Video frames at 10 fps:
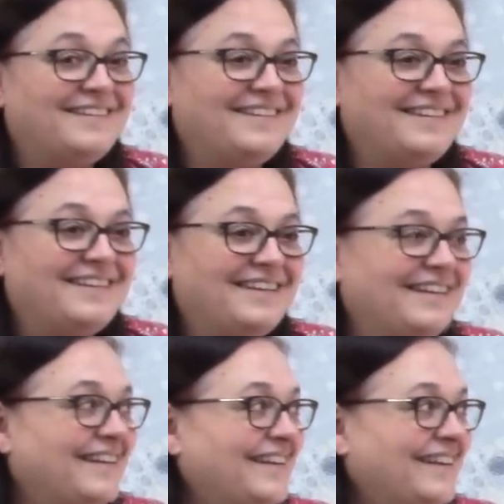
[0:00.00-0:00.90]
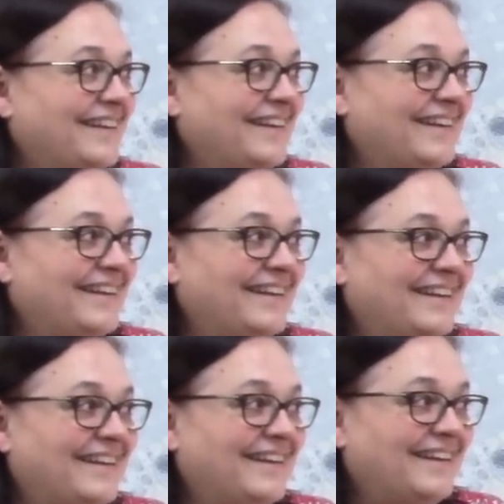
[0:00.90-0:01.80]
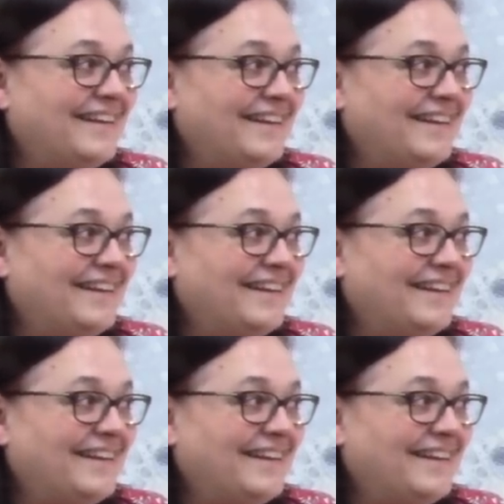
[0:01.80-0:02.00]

No words are spoken by the person on screen.